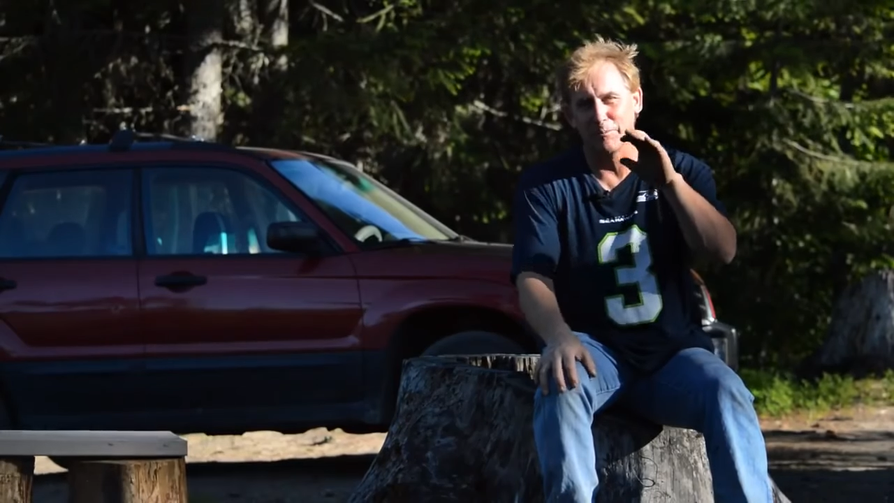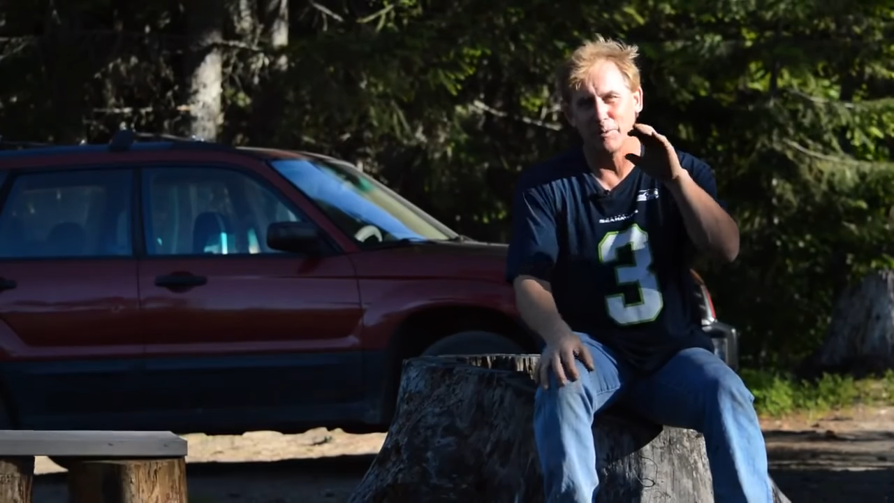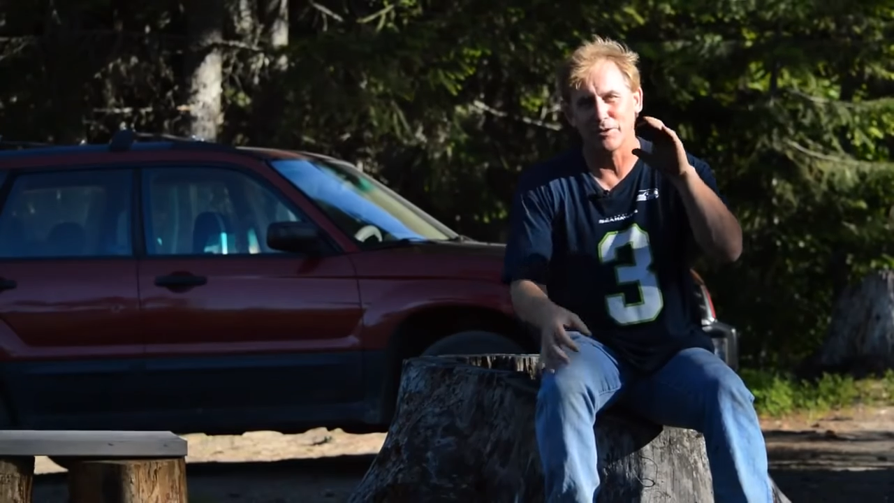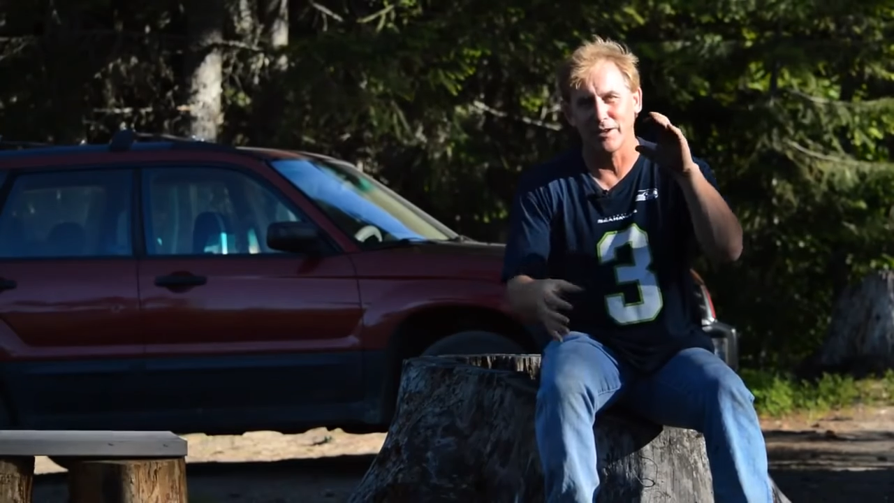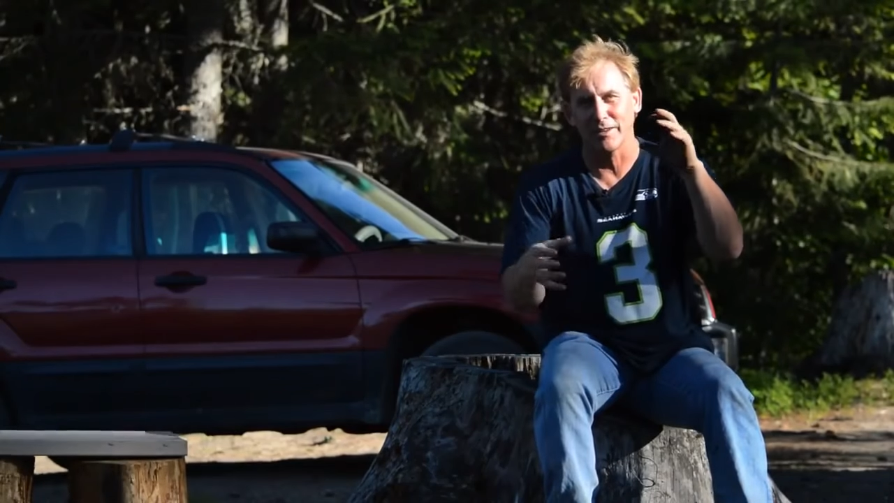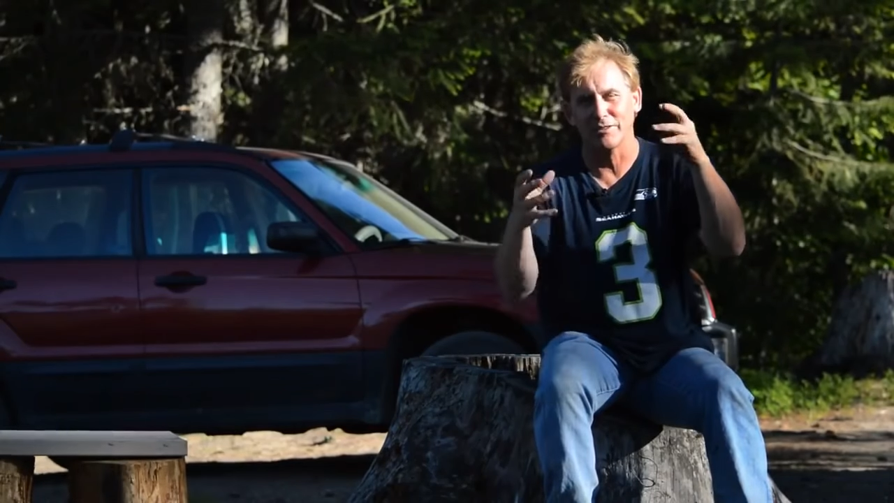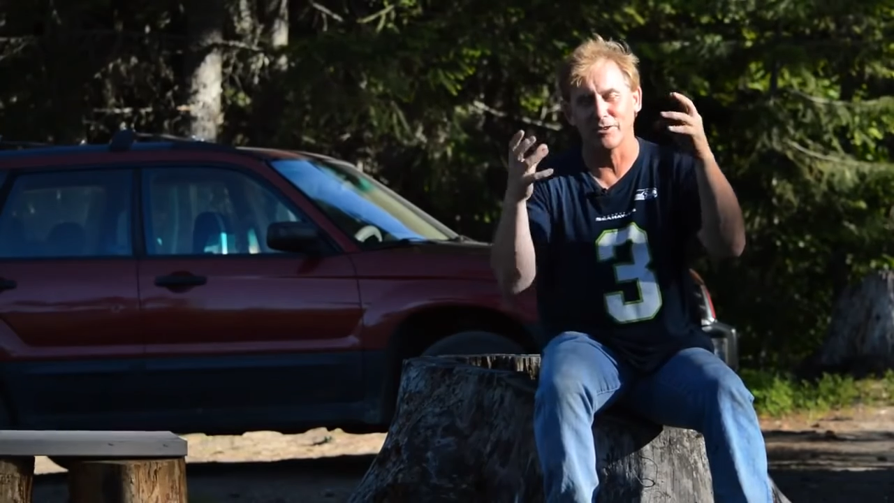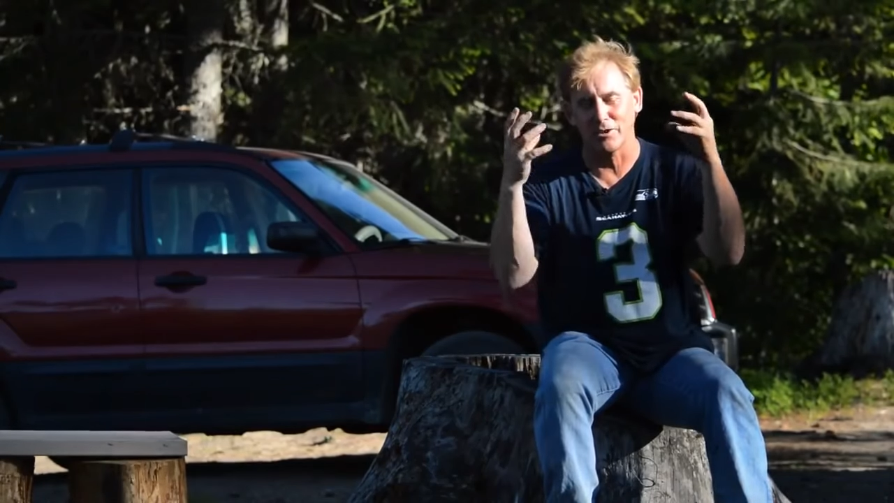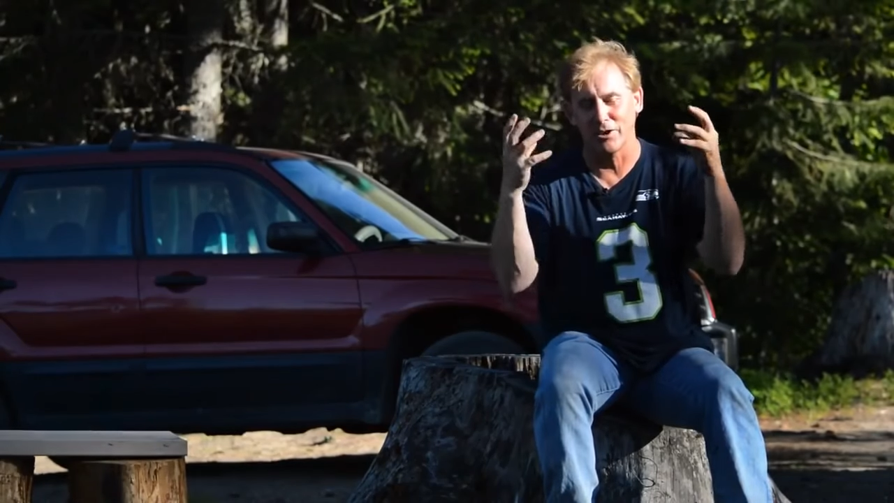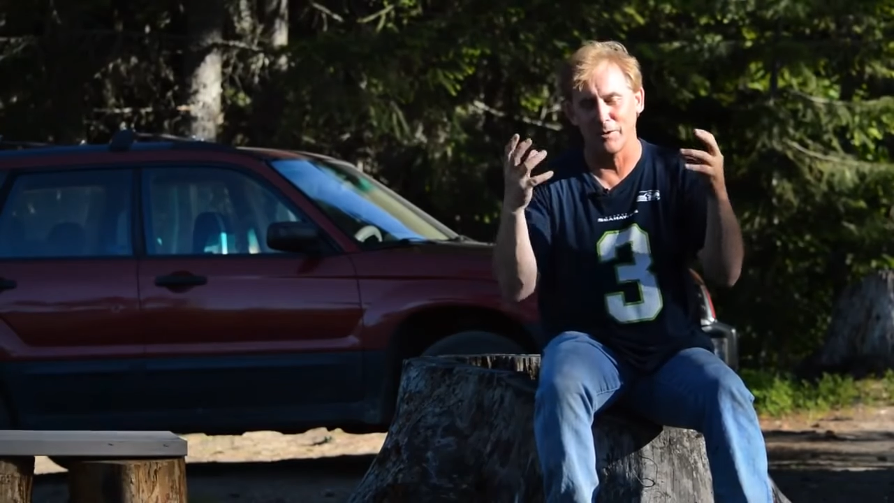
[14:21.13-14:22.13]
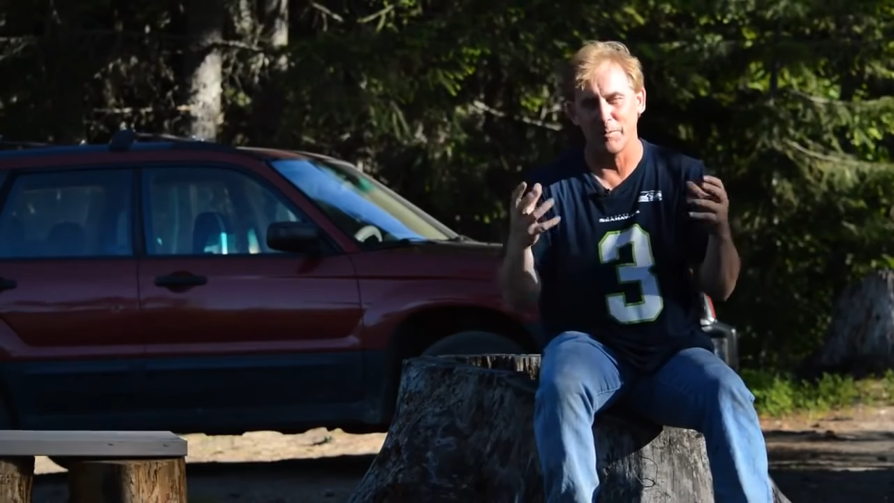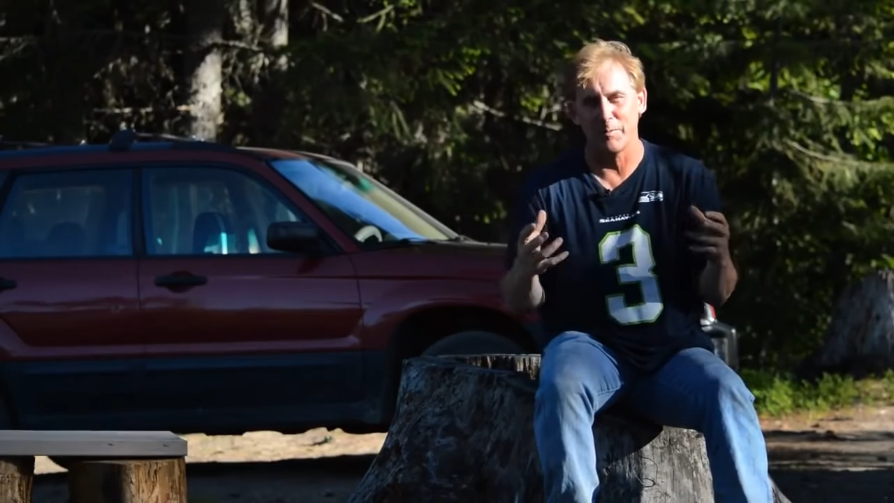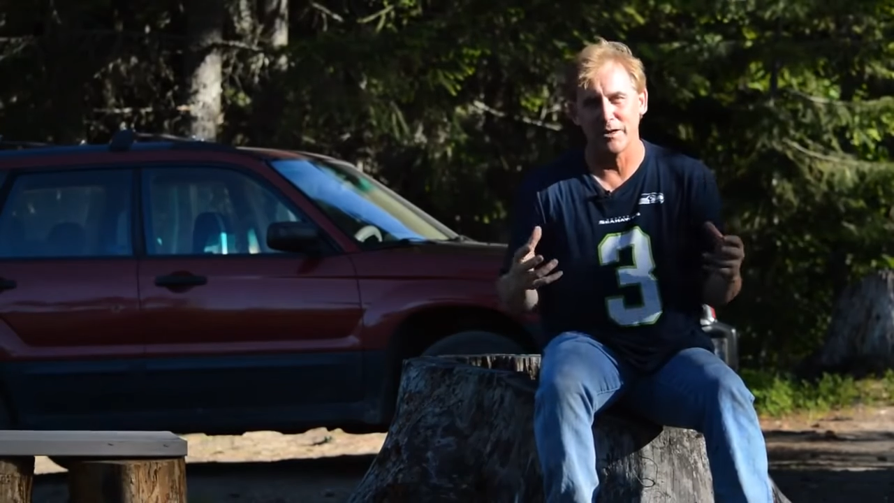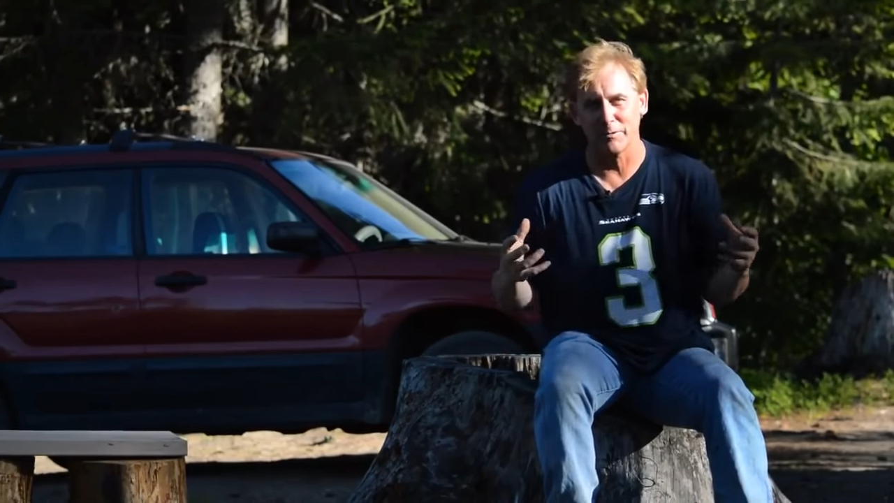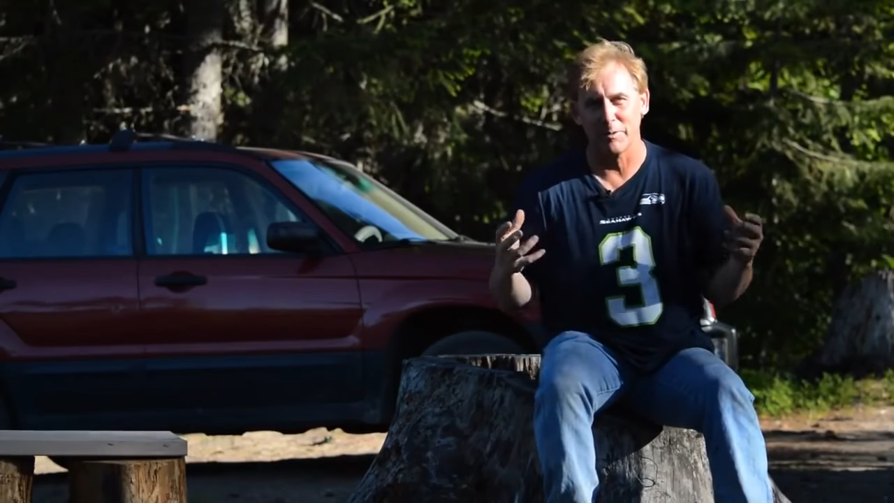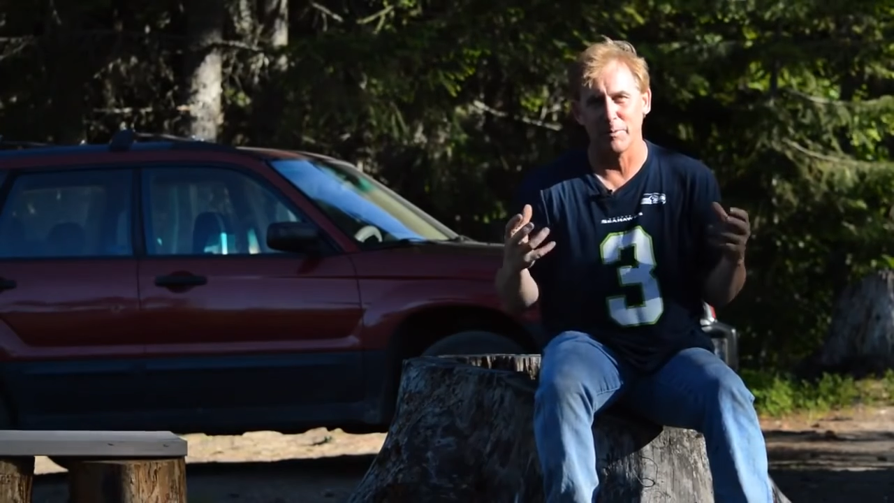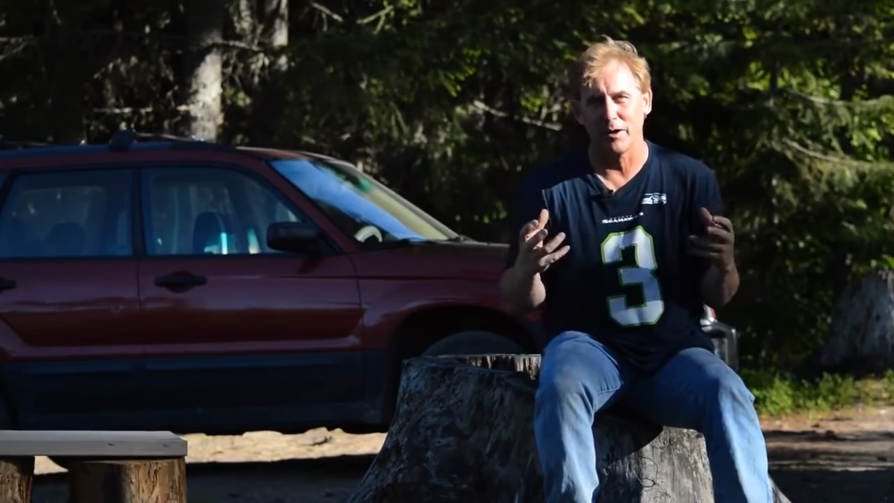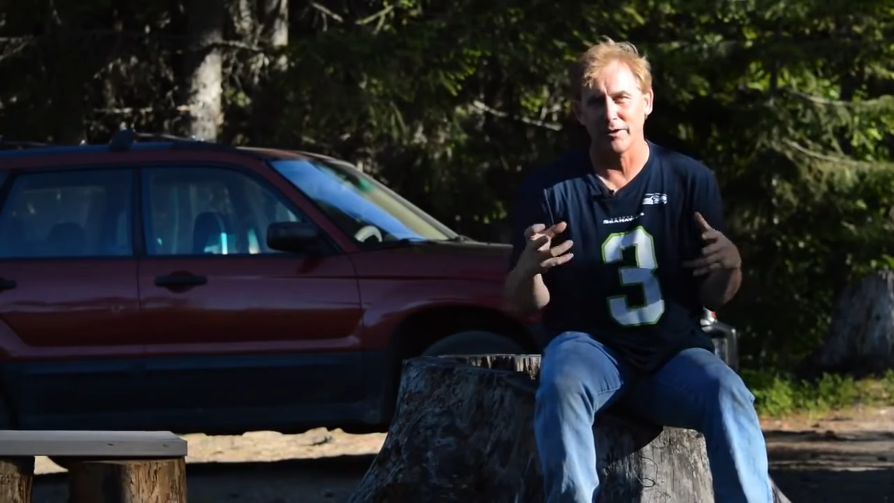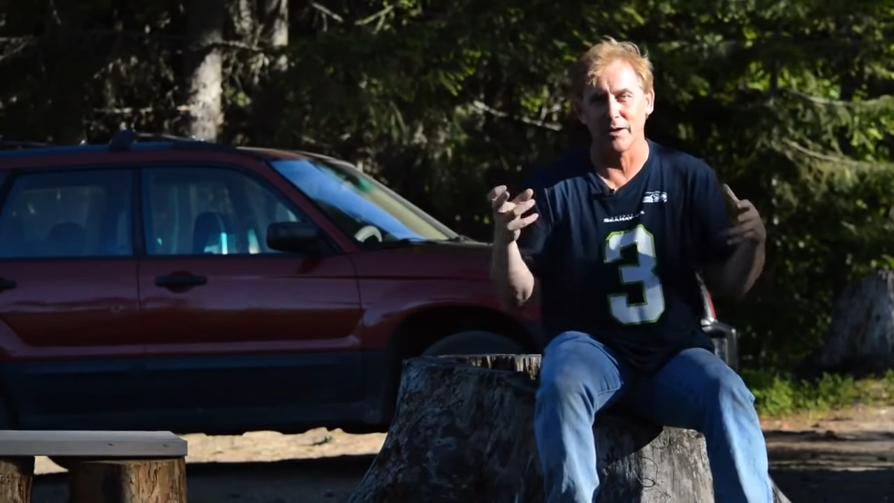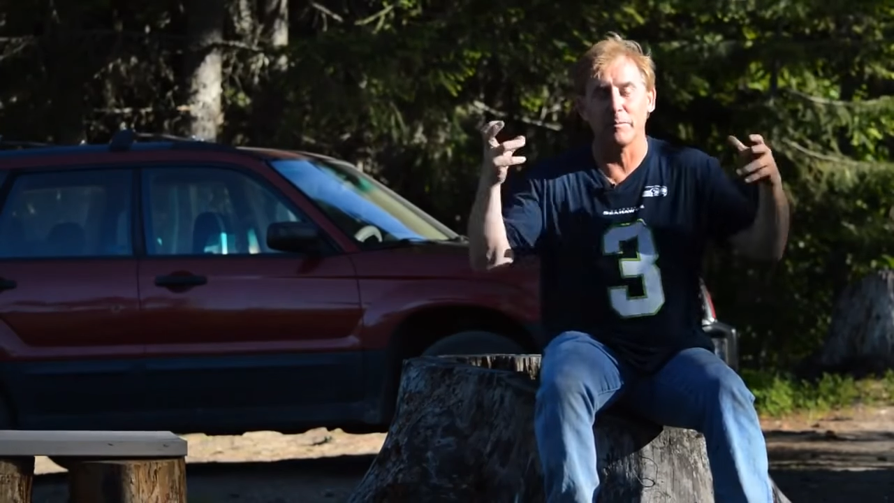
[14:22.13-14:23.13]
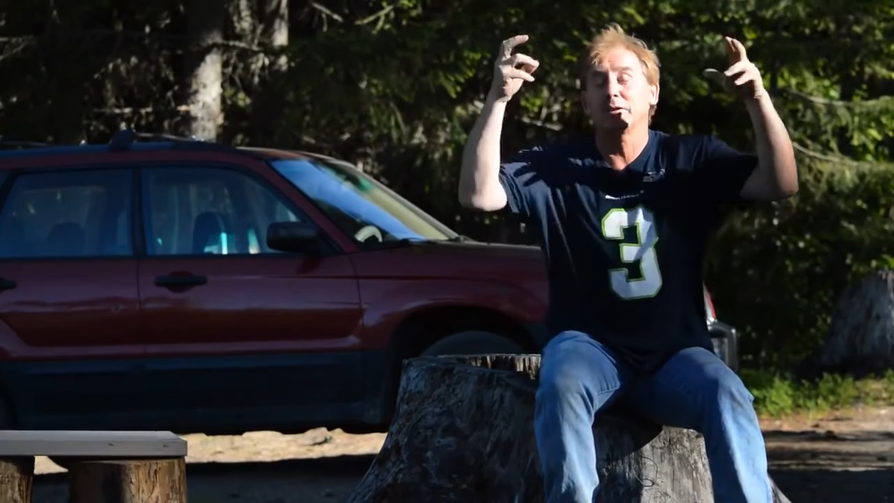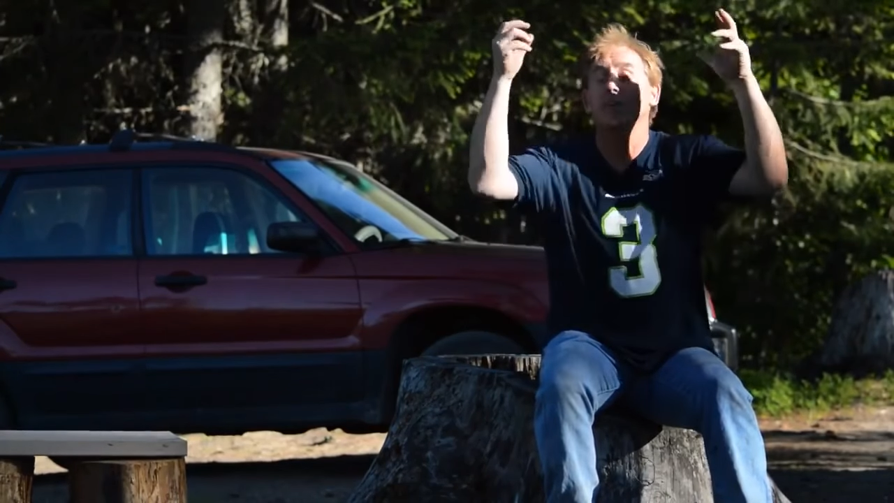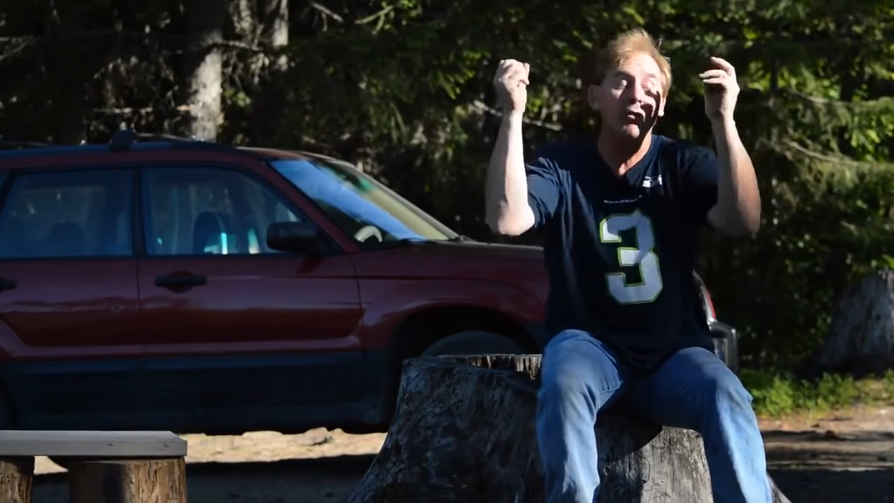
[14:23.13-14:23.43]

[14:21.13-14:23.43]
It was like I started coming back to my body, and I'm like,